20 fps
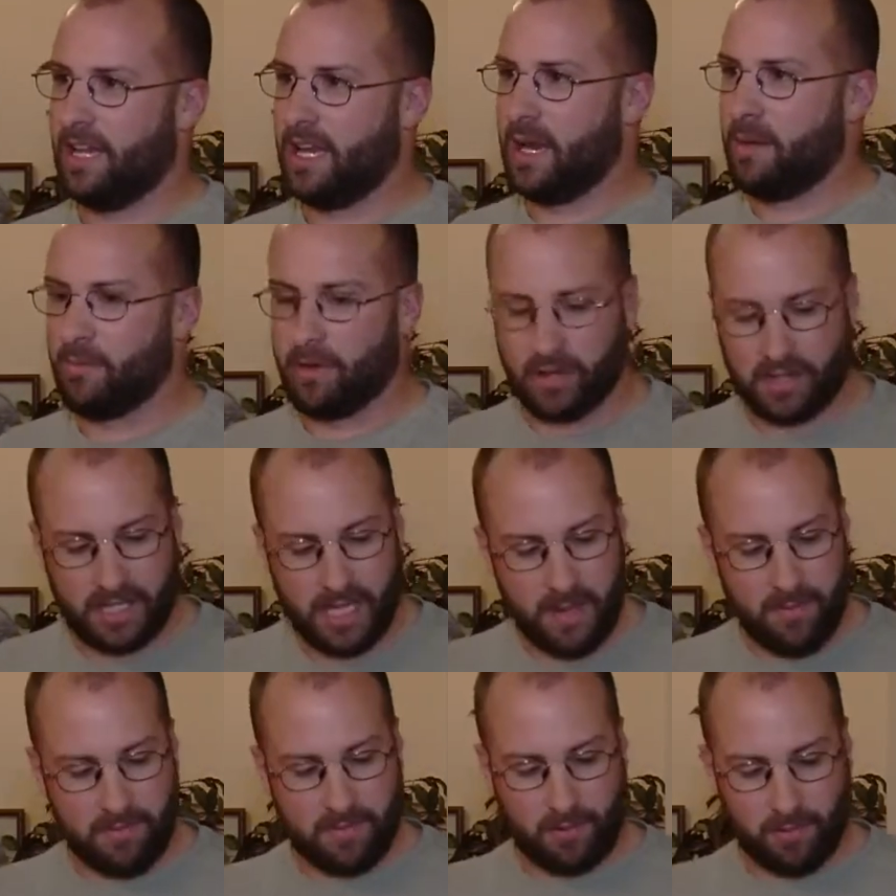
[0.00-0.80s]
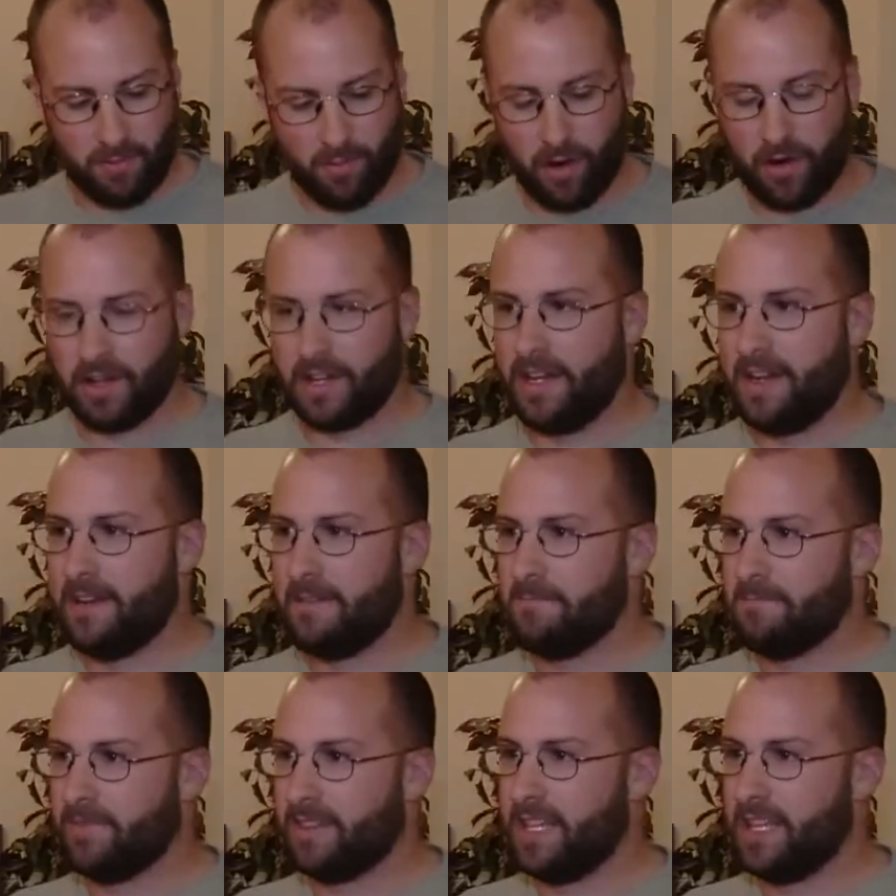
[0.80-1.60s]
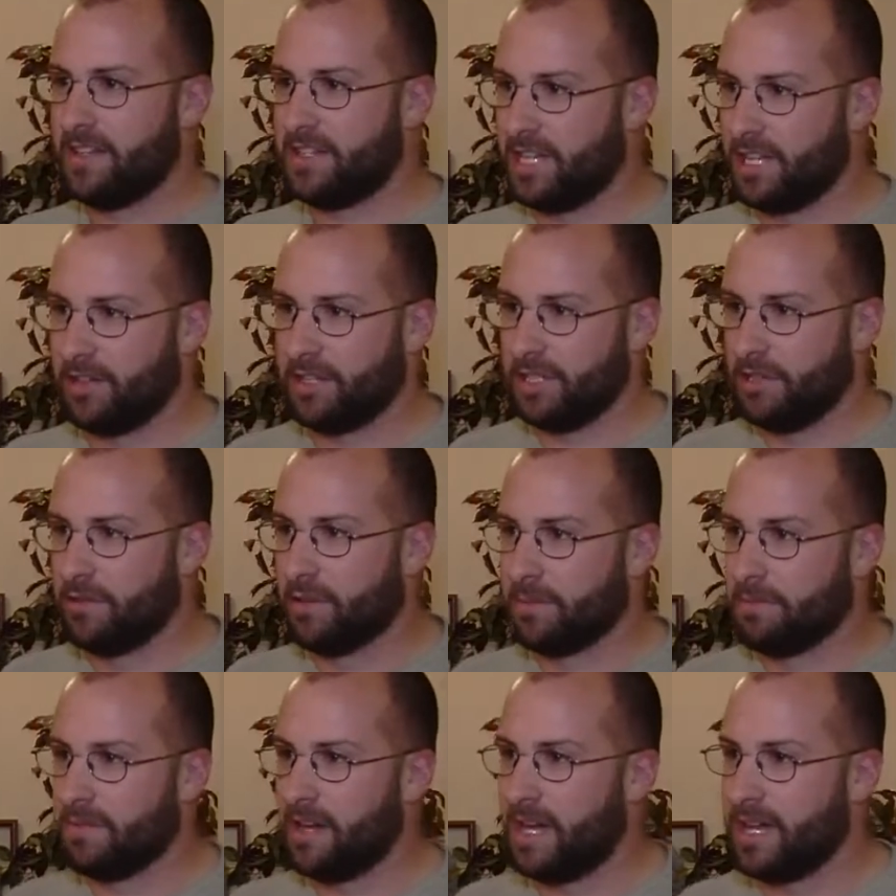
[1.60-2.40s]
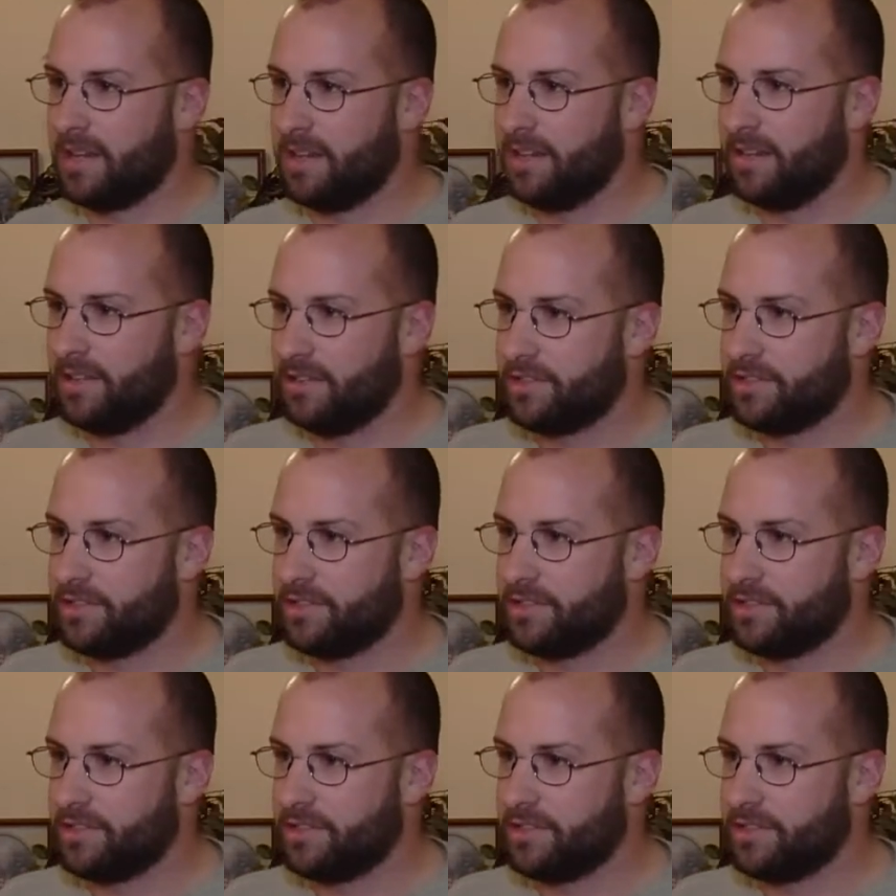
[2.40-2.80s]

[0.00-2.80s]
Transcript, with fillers: And I'm going to keep working until you are brought